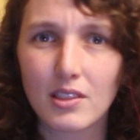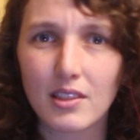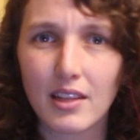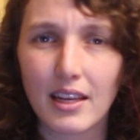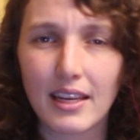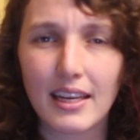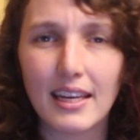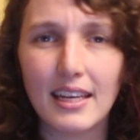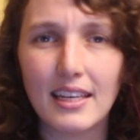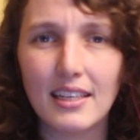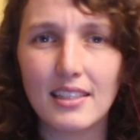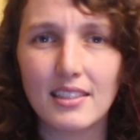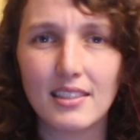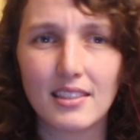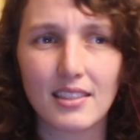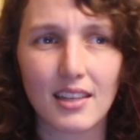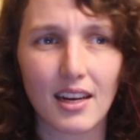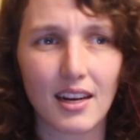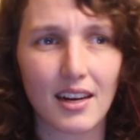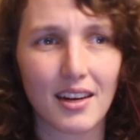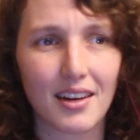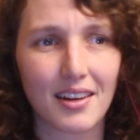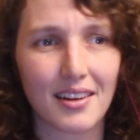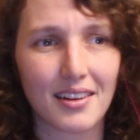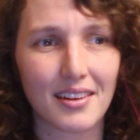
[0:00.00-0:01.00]
Like he's,
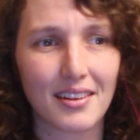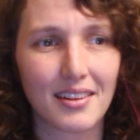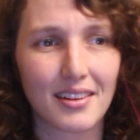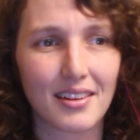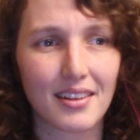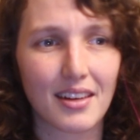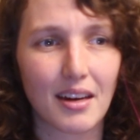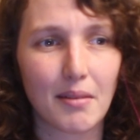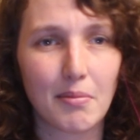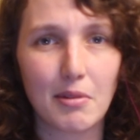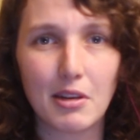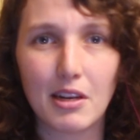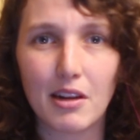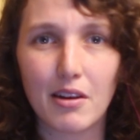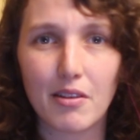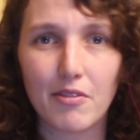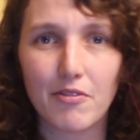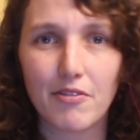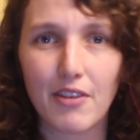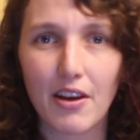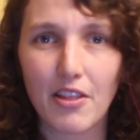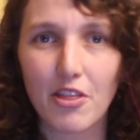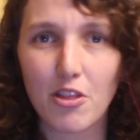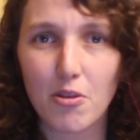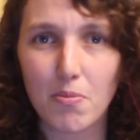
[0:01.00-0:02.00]

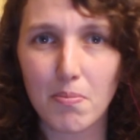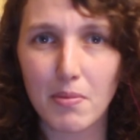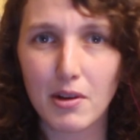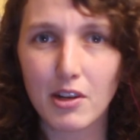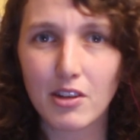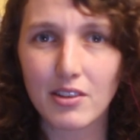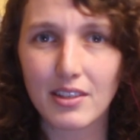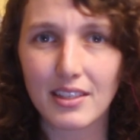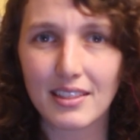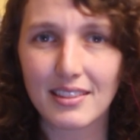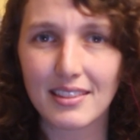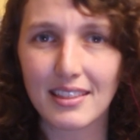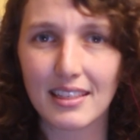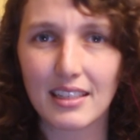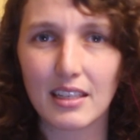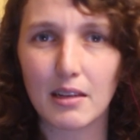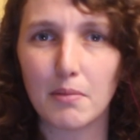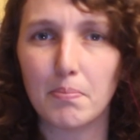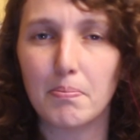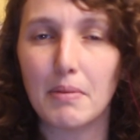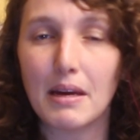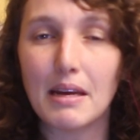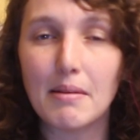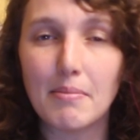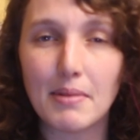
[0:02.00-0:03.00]
fed the milk, it's like a
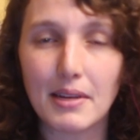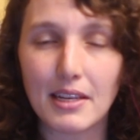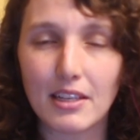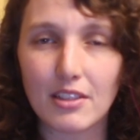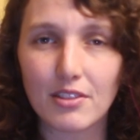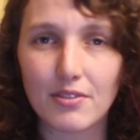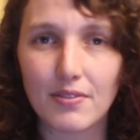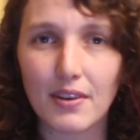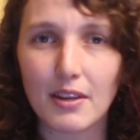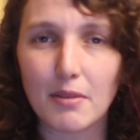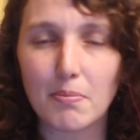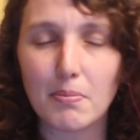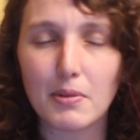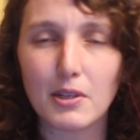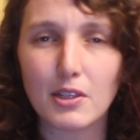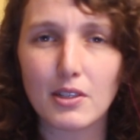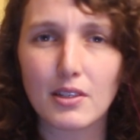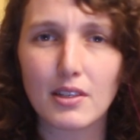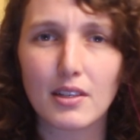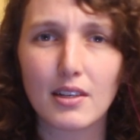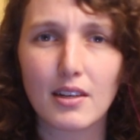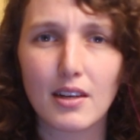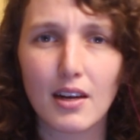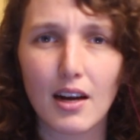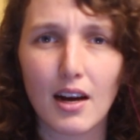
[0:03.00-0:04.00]
baby is fed milk.